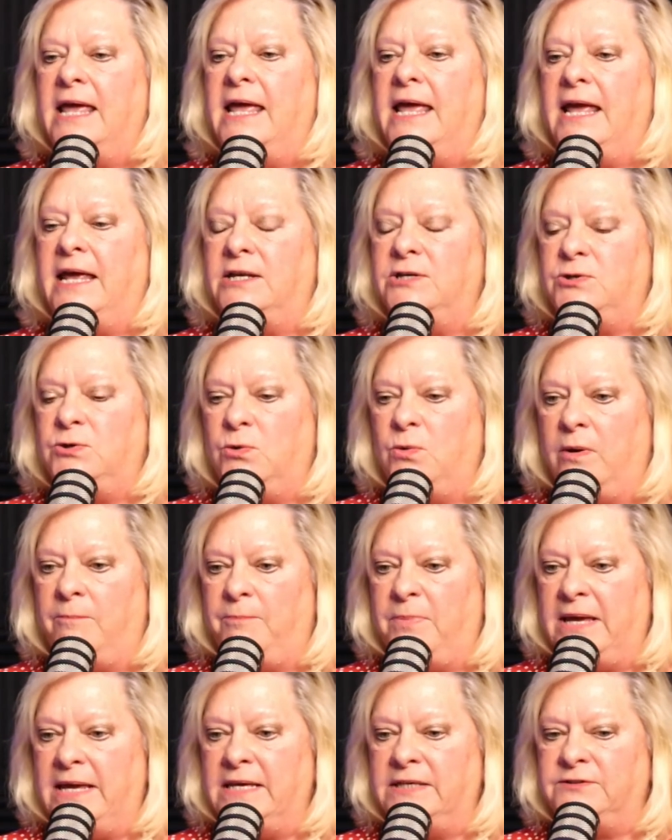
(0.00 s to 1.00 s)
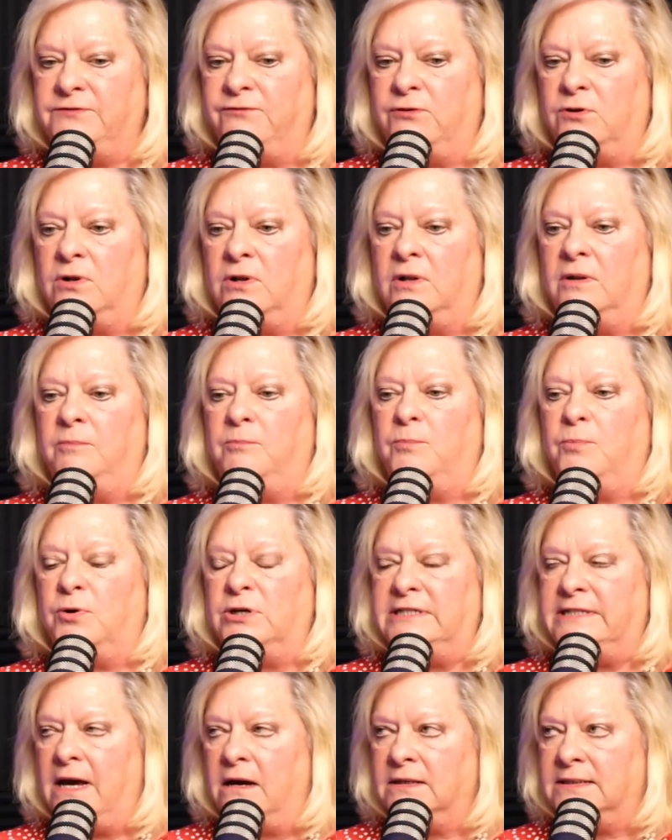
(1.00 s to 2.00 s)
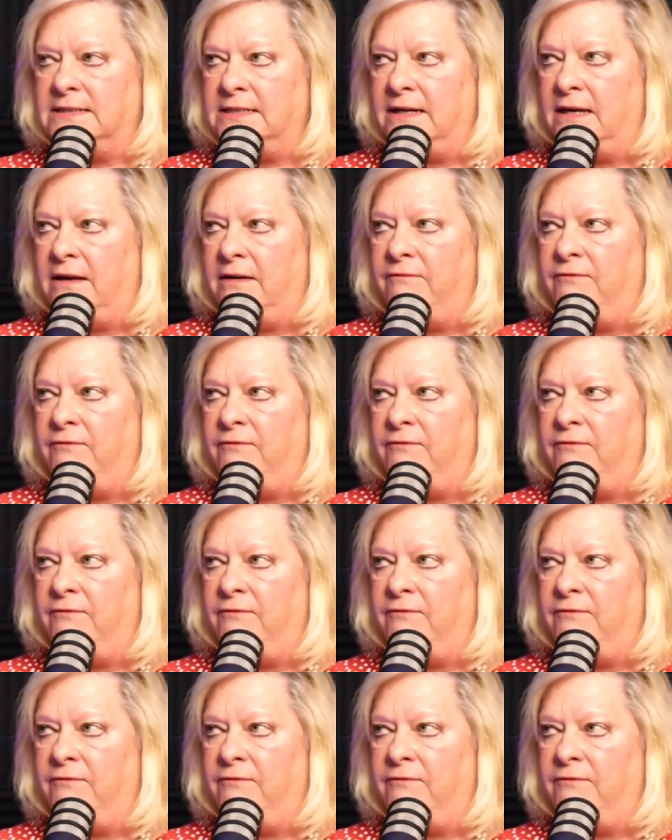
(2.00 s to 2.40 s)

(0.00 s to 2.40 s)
into a peaceful, productive